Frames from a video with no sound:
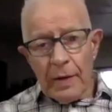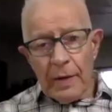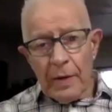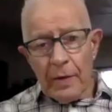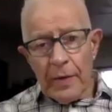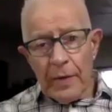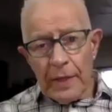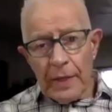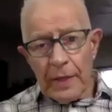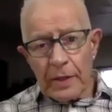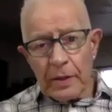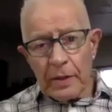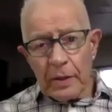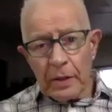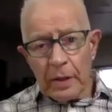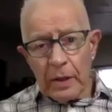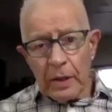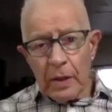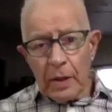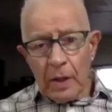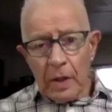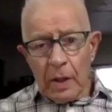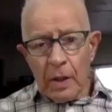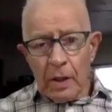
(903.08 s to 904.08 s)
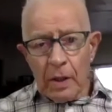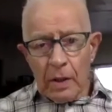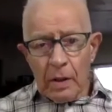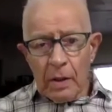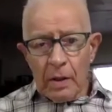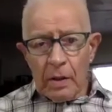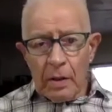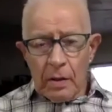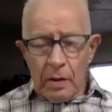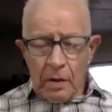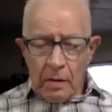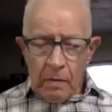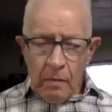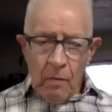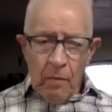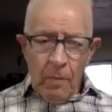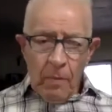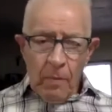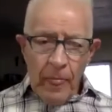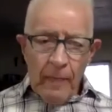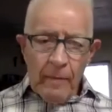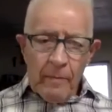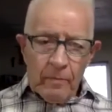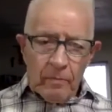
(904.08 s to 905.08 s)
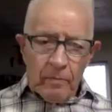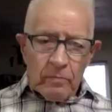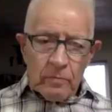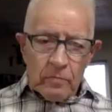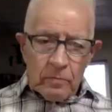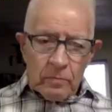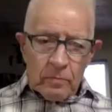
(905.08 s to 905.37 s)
I know. We're just, that's the past. That's let's let